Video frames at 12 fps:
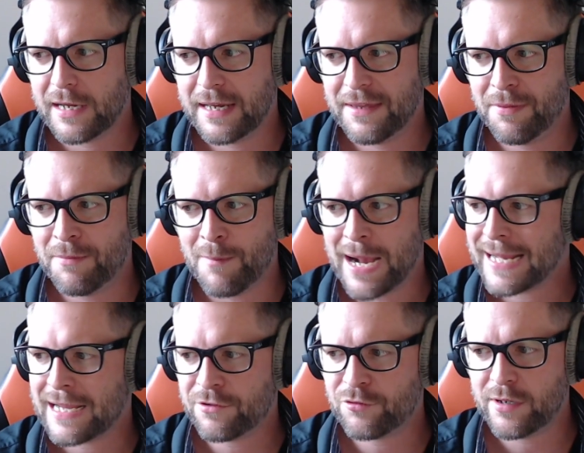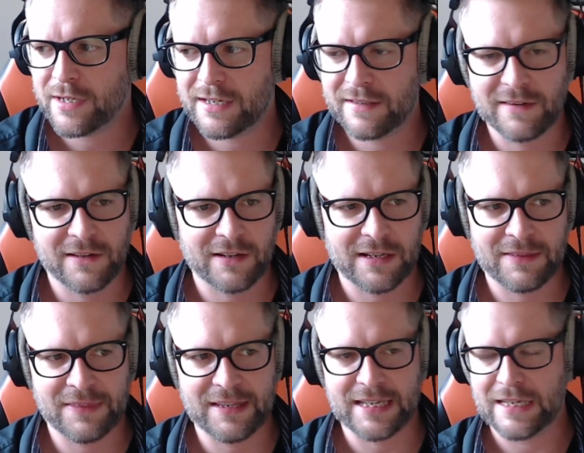in my country? Is it
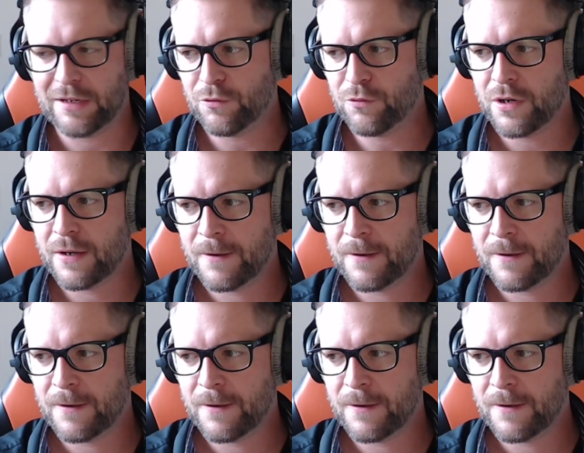in the EU?